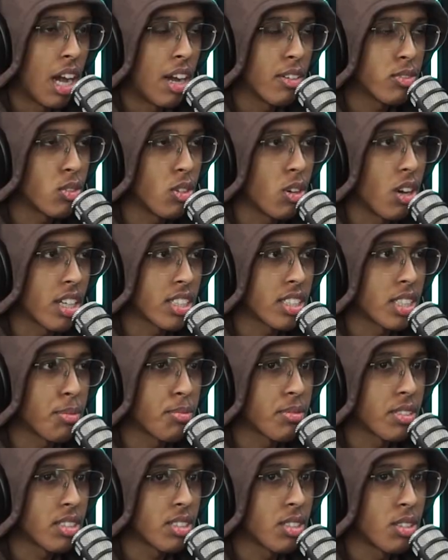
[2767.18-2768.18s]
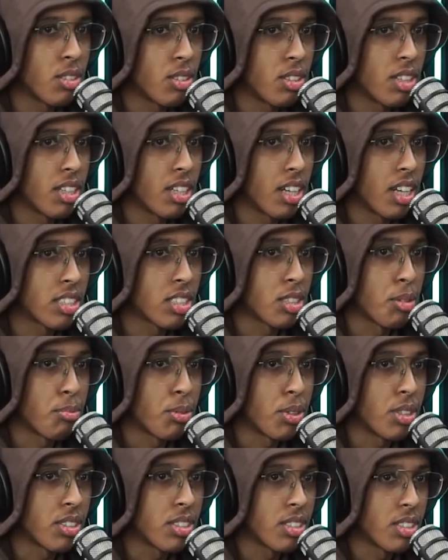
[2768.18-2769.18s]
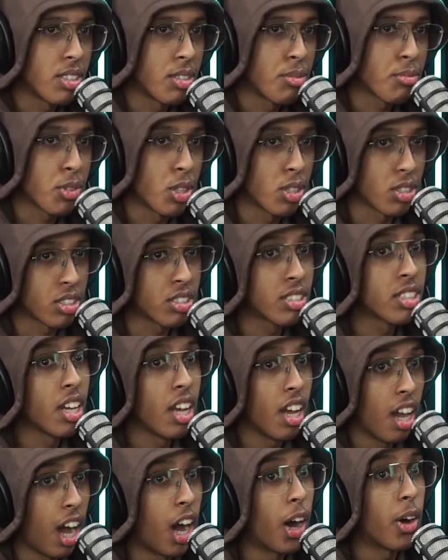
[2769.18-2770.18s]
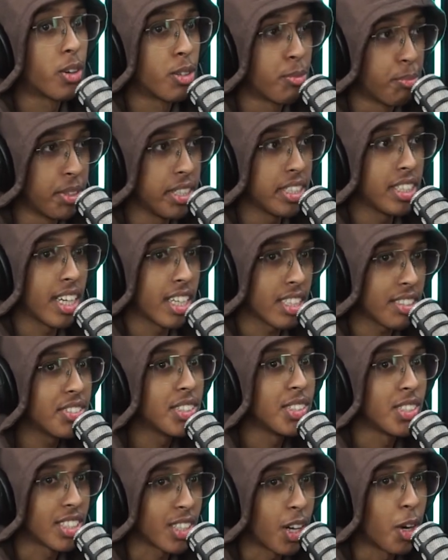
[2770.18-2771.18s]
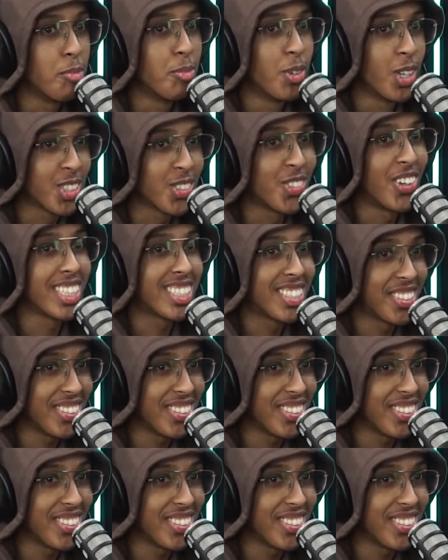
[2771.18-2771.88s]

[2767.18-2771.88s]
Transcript: have to accept at some point. Because our BTS videos is our most watched